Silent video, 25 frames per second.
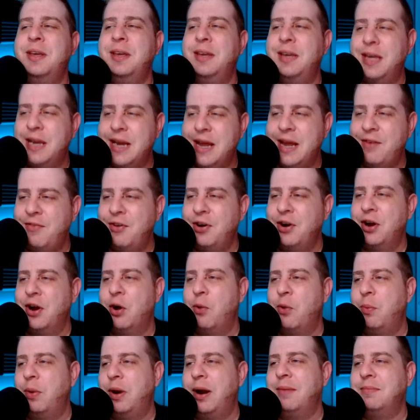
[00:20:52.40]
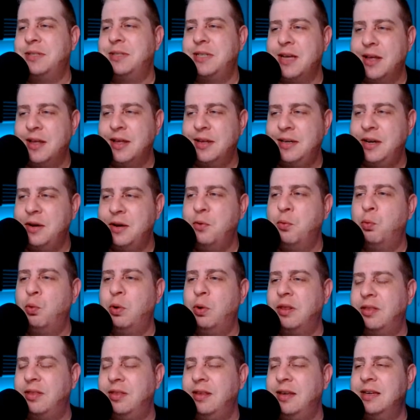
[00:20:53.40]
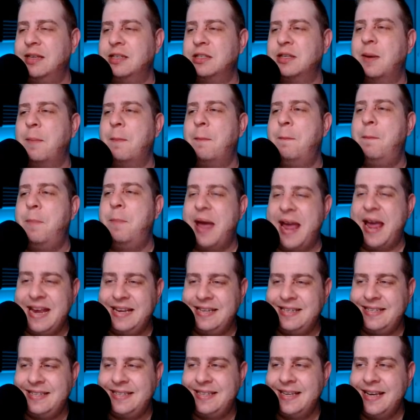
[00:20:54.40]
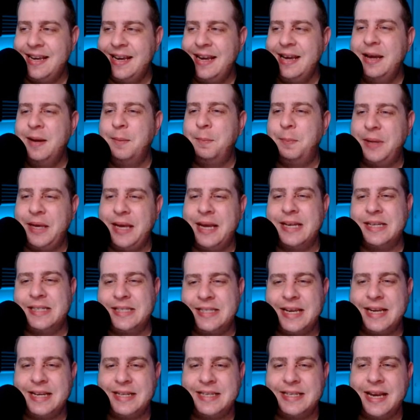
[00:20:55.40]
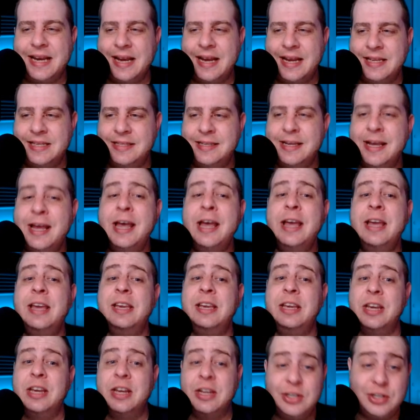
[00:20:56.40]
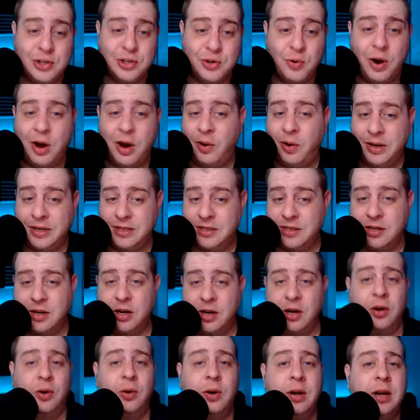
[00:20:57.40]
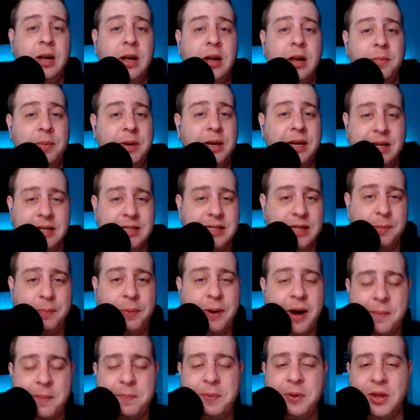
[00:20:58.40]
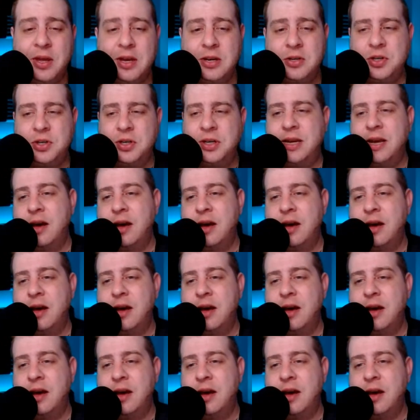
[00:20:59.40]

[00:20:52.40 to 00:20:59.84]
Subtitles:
You never know. But I'm telling you, with these base PSA 10s, you do always know, because the population